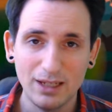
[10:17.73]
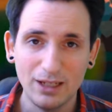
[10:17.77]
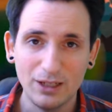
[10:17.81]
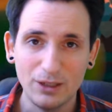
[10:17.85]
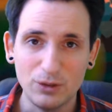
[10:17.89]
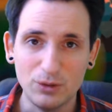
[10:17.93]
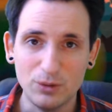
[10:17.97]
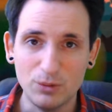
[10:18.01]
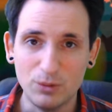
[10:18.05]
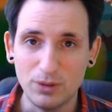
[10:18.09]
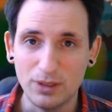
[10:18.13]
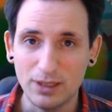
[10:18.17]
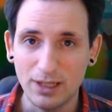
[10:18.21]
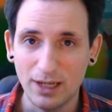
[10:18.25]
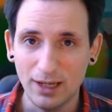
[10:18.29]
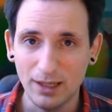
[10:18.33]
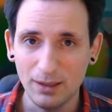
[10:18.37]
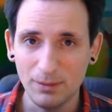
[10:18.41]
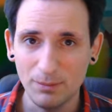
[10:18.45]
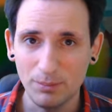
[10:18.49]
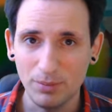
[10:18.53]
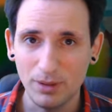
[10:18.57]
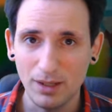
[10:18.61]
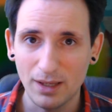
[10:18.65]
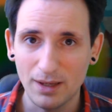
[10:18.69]
you
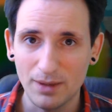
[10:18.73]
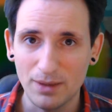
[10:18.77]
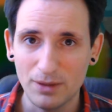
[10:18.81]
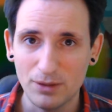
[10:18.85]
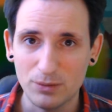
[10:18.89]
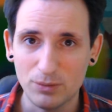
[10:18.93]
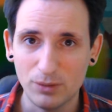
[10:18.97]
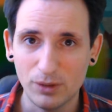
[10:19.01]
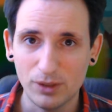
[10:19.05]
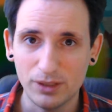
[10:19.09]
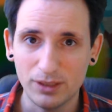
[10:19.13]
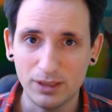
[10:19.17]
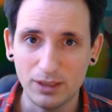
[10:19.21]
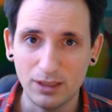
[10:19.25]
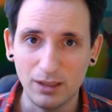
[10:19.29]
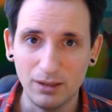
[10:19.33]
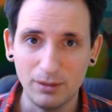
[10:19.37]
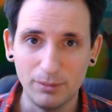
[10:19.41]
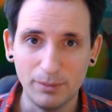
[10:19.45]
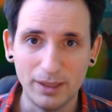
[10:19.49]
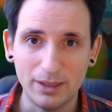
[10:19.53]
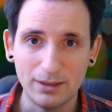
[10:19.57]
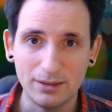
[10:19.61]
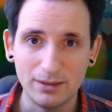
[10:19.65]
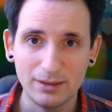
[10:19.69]
can play this one in an
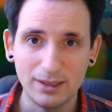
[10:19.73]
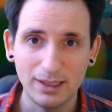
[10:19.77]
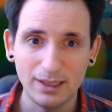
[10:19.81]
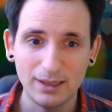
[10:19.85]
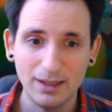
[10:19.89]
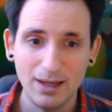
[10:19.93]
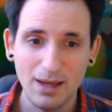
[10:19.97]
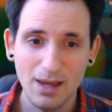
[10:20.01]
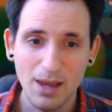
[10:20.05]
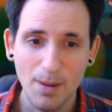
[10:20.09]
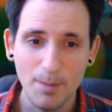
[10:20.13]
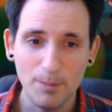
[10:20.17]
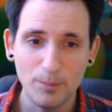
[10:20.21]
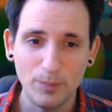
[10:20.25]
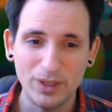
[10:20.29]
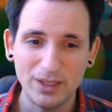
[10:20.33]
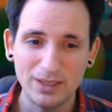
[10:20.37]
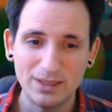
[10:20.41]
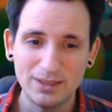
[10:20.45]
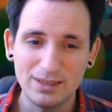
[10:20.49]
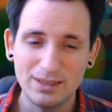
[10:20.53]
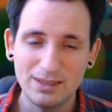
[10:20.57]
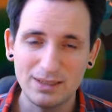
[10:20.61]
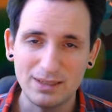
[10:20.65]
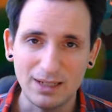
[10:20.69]
elemental deck,
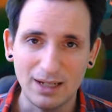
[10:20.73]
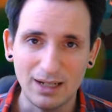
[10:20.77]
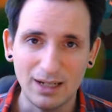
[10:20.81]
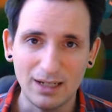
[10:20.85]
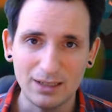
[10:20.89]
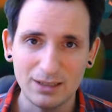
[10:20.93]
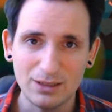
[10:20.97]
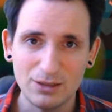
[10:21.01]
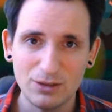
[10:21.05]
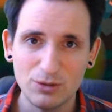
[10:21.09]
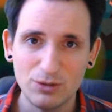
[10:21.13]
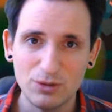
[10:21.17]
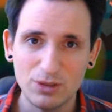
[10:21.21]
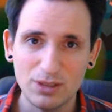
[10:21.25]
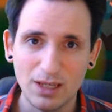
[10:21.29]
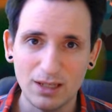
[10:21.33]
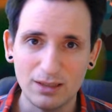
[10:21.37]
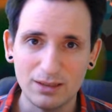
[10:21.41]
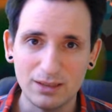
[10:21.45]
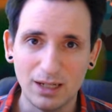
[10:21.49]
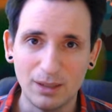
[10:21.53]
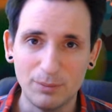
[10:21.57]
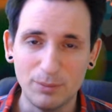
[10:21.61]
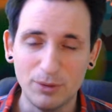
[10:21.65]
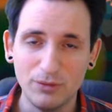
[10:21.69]
but it is hard to
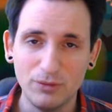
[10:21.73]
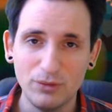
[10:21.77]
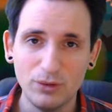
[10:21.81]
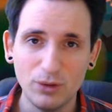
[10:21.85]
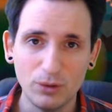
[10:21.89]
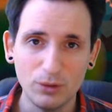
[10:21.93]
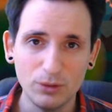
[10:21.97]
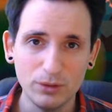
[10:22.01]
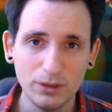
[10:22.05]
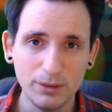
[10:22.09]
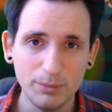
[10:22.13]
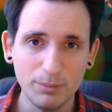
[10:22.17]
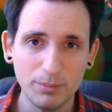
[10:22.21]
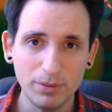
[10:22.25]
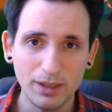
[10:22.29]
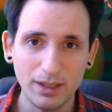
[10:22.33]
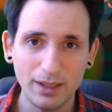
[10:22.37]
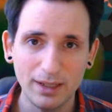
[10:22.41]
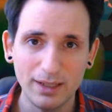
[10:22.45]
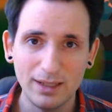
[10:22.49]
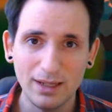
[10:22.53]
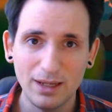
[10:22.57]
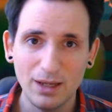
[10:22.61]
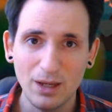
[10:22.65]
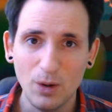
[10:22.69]
set up. If you only
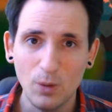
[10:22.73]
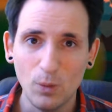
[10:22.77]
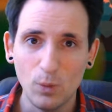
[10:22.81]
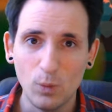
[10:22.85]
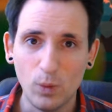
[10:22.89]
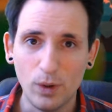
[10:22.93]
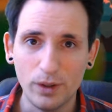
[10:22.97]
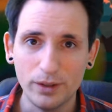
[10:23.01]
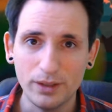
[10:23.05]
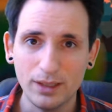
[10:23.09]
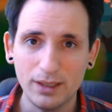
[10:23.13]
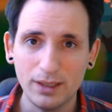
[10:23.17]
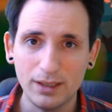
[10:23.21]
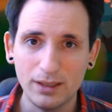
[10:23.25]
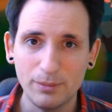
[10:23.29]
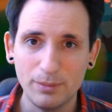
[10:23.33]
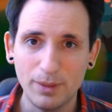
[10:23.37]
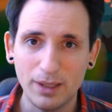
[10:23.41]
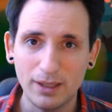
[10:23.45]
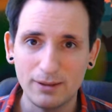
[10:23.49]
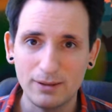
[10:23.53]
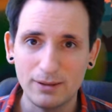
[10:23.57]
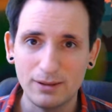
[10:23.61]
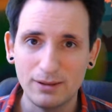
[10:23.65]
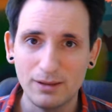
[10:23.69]
play 1
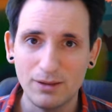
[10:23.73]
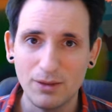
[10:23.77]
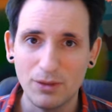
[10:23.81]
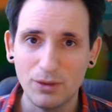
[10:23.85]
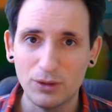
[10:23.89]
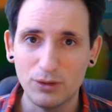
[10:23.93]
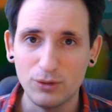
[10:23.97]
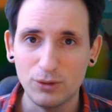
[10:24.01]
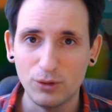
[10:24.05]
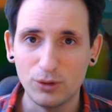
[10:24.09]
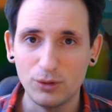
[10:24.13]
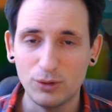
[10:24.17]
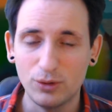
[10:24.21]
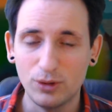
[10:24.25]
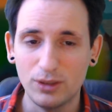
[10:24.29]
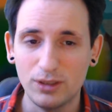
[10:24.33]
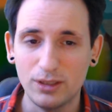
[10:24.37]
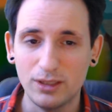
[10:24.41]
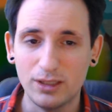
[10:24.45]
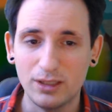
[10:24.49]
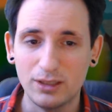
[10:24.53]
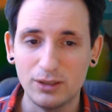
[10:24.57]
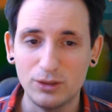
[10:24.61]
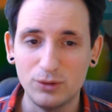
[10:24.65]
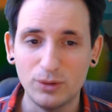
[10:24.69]
elemental the turn
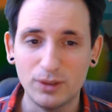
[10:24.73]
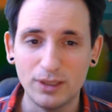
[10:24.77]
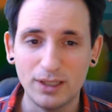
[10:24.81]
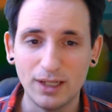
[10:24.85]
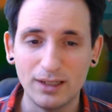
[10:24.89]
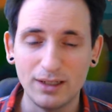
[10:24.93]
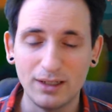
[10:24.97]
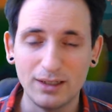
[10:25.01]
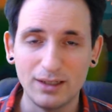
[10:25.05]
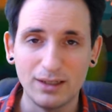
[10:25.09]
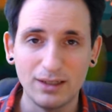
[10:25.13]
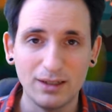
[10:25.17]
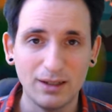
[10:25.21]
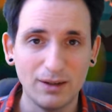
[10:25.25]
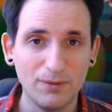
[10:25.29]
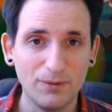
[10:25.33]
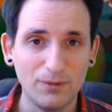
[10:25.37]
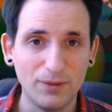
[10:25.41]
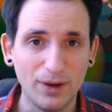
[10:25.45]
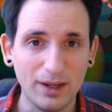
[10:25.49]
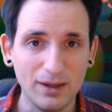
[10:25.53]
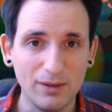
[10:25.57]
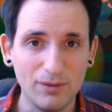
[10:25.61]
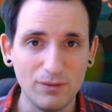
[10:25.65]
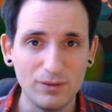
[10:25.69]
earlier, you're getting a
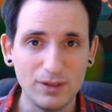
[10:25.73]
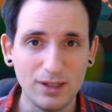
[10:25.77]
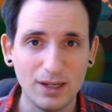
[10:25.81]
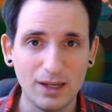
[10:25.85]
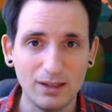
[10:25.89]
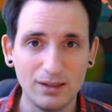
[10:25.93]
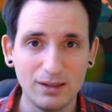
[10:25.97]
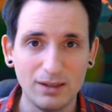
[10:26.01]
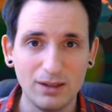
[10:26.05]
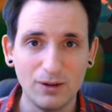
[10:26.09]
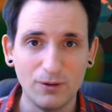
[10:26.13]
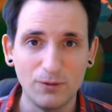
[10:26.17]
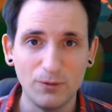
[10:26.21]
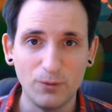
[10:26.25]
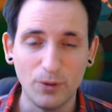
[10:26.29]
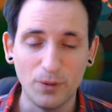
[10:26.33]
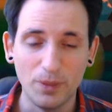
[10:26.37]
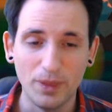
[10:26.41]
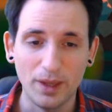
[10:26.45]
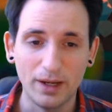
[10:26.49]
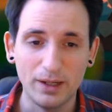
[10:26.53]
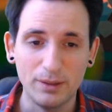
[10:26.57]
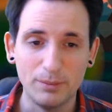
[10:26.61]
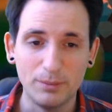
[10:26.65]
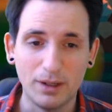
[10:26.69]
5/10 for
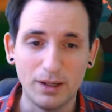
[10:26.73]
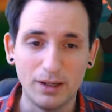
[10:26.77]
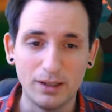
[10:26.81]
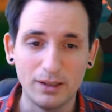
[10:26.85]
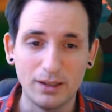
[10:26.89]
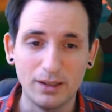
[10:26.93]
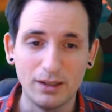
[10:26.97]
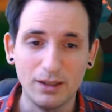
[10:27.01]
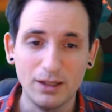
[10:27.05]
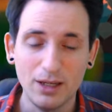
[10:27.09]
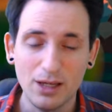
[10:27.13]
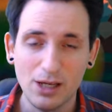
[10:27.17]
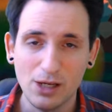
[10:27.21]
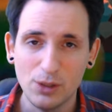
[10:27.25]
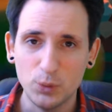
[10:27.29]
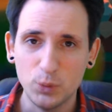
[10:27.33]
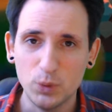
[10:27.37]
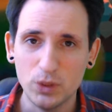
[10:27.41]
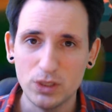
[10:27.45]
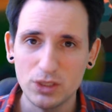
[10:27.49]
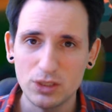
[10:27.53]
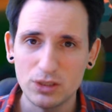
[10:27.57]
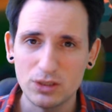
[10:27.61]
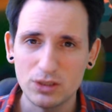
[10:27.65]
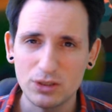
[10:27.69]
9 mana,
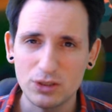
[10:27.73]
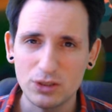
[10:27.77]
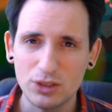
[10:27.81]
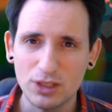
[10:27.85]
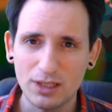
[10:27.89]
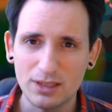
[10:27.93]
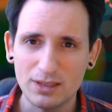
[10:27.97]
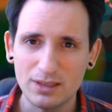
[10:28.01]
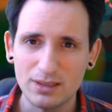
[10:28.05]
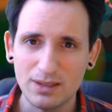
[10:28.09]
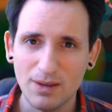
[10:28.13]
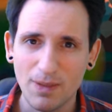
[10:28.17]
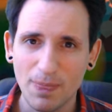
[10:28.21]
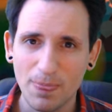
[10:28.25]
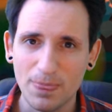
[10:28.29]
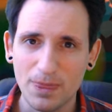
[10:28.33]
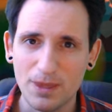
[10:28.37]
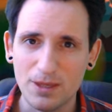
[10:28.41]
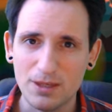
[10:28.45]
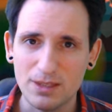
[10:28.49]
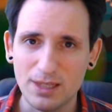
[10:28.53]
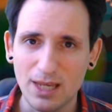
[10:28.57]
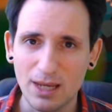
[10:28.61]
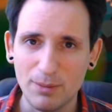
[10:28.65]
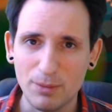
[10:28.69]
which is just
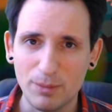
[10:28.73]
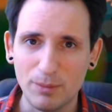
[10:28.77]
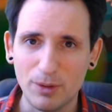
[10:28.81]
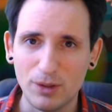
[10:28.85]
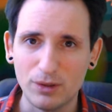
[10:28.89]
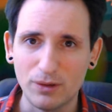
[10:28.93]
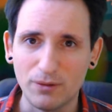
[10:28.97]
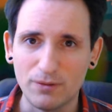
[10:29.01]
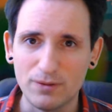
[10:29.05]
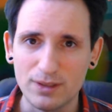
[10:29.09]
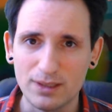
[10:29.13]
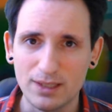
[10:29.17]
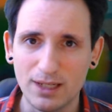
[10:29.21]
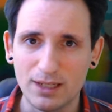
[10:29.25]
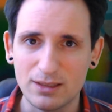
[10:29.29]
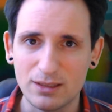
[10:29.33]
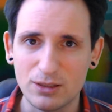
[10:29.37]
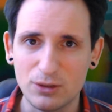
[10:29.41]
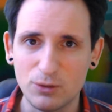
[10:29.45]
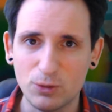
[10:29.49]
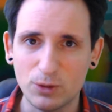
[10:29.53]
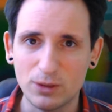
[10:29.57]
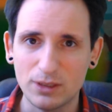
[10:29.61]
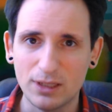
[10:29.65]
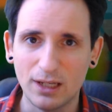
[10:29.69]
the same amount of
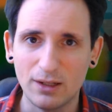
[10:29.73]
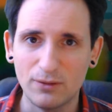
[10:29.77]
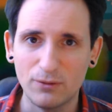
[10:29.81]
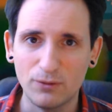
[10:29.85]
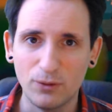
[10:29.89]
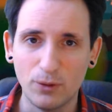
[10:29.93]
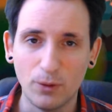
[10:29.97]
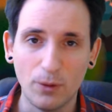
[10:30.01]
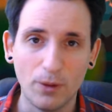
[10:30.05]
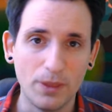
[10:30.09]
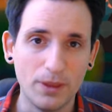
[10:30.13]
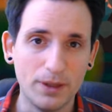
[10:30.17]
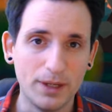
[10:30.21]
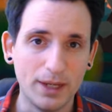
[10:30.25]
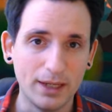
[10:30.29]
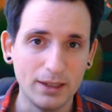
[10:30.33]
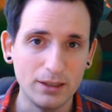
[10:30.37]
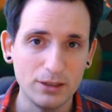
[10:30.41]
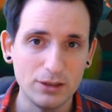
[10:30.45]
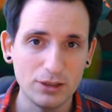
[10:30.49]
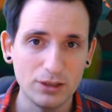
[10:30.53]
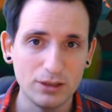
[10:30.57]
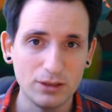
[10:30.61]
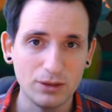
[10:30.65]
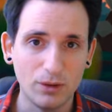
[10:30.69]
stats you would get for the
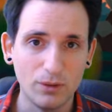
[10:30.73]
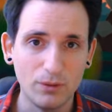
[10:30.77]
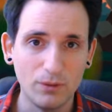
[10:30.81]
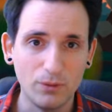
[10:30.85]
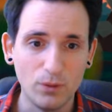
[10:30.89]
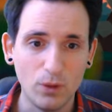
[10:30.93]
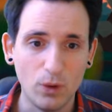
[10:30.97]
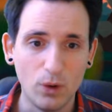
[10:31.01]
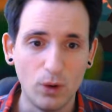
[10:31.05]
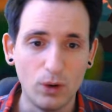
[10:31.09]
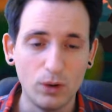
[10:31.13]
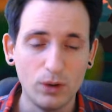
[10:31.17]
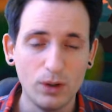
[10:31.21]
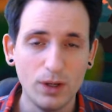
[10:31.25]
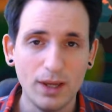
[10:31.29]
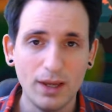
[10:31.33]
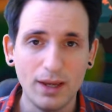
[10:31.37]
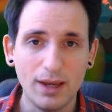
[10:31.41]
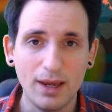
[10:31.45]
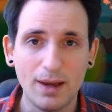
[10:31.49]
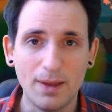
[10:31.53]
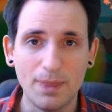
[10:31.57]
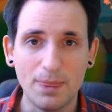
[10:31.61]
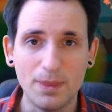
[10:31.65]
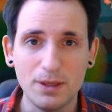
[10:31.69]
Ancient of War,
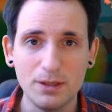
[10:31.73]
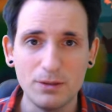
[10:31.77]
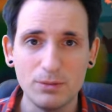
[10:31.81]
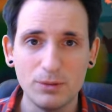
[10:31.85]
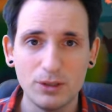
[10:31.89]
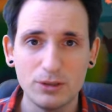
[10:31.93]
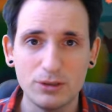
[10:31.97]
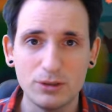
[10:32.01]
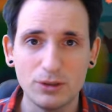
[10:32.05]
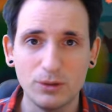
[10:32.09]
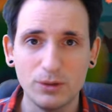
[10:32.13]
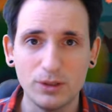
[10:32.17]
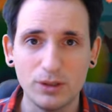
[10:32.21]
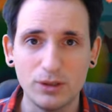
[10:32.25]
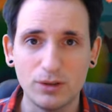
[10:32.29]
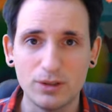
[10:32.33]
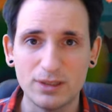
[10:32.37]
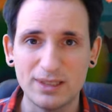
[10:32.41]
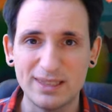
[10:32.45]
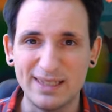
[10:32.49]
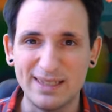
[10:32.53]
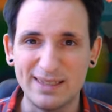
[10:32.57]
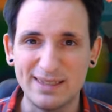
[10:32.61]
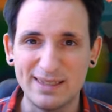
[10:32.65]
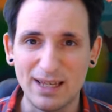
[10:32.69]
and this one is only
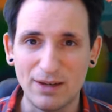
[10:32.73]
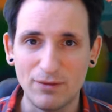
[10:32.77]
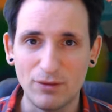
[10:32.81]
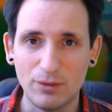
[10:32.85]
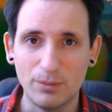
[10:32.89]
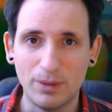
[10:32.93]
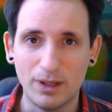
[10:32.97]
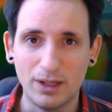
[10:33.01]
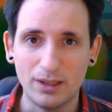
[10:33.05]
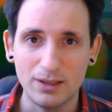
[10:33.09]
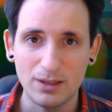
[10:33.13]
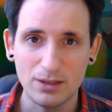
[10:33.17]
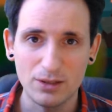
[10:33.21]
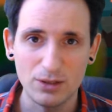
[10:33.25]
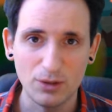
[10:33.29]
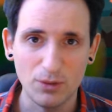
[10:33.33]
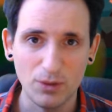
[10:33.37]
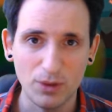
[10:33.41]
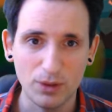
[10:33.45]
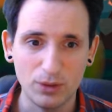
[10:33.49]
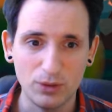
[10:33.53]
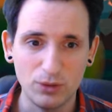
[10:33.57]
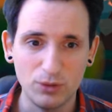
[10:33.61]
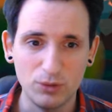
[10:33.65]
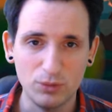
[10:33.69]
costing 7 mana, so
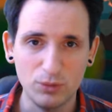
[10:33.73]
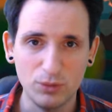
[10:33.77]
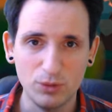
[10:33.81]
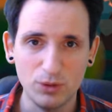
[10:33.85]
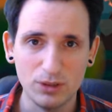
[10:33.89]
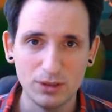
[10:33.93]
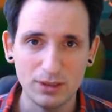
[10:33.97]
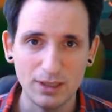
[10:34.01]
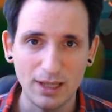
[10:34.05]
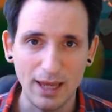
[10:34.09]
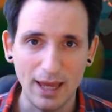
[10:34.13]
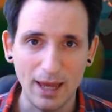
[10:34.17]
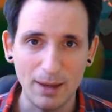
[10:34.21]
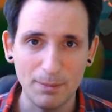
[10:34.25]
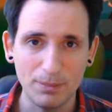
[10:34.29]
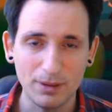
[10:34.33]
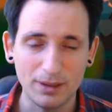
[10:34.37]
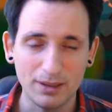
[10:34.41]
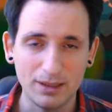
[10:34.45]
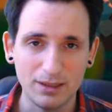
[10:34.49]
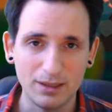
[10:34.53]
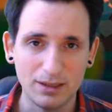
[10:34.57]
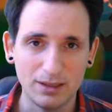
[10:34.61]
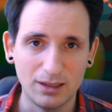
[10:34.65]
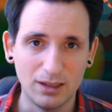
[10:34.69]
the Druid
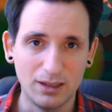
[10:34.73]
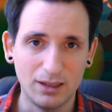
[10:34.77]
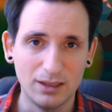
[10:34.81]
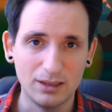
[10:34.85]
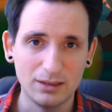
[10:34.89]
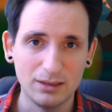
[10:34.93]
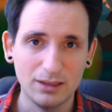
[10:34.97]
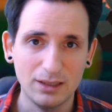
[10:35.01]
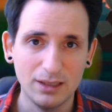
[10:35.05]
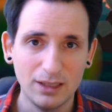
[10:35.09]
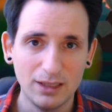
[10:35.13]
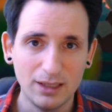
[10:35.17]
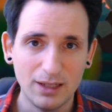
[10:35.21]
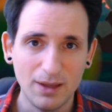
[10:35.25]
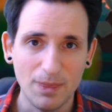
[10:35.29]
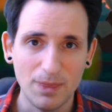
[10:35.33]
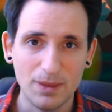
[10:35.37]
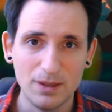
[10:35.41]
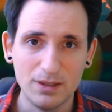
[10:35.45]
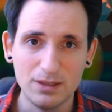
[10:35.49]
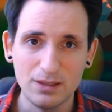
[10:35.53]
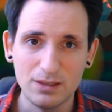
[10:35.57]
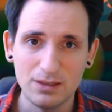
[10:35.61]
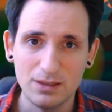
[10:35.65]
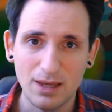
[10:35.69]
Epic card.
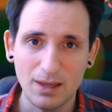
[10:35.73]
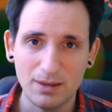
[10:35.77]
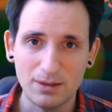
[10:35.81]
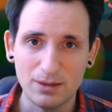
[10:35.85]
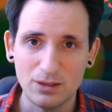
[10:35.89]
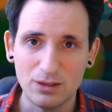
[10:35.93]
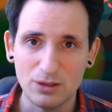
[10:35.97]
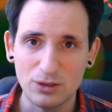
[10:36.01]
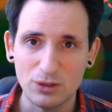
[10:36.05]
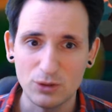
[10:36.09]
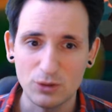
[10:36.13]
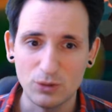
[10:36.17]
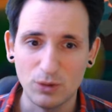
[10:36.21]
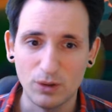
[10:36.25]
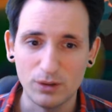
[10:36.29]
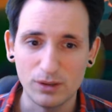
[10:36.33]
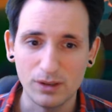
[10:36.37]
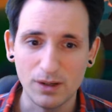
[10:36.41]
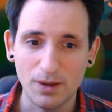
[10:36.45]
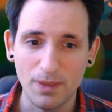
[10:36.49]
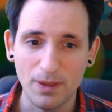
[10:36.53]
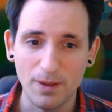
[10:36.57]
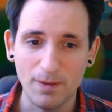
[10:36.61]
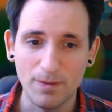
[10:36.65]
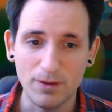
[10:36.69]
This is then
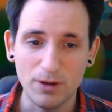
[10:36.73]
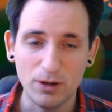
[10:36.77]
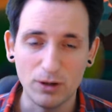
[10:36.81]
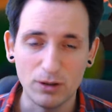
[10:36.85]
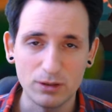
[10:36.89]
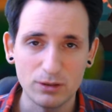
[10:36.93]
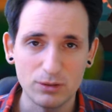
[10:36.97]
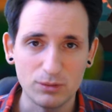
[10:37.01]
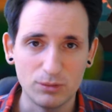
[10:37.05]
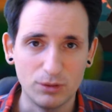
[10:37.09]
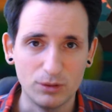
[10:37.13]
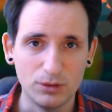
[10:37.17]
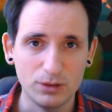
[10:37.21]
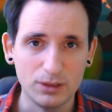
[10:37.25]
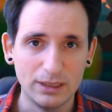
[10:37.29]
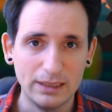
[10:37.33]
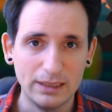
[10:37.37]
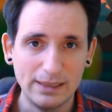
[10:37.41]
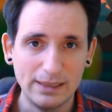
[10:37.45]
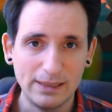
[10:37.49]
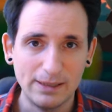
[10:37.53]
stronger than the Ozruk.